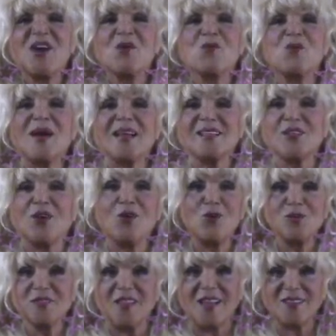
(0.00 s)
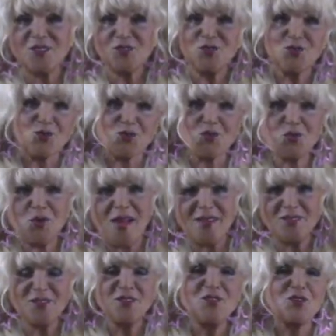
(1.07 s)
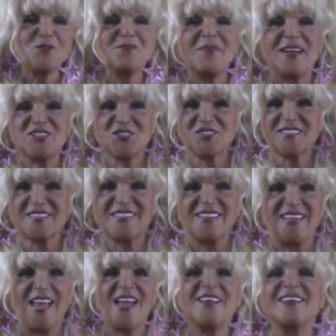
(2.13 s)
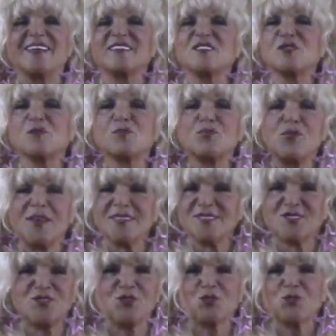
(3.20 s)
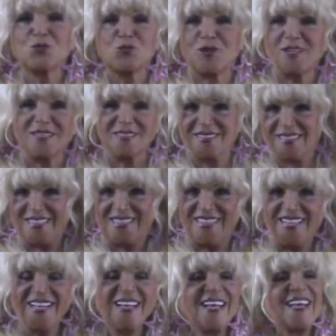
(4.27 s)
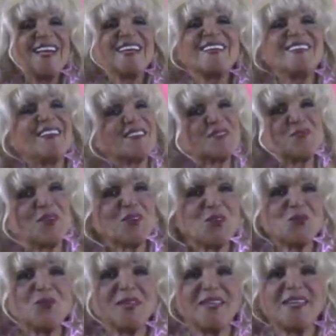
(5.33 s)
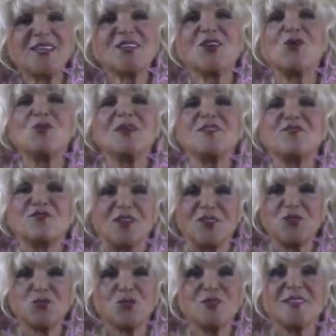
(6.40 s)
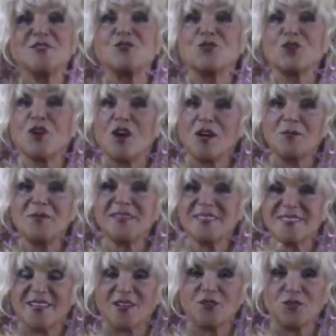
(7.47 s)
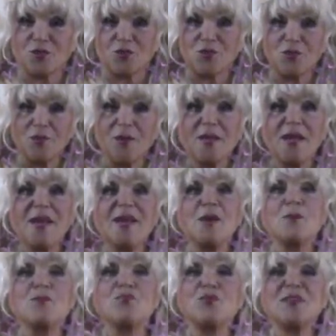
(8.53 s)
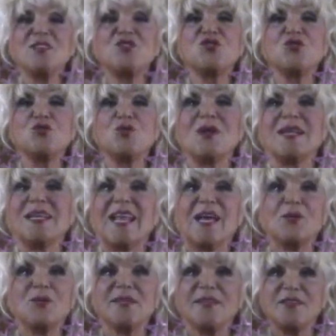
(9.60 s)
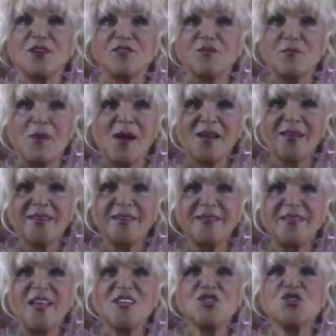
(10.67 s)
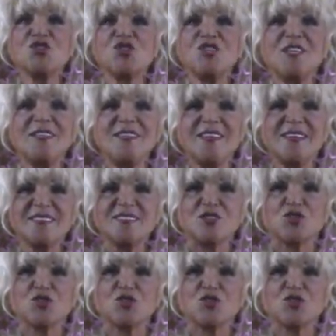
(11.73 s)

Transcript: well, hold on to your crown, your majesty, and express your royalty. Yes, Mercury, going frontward in your karmic sector brings you clarity of mind, genius, a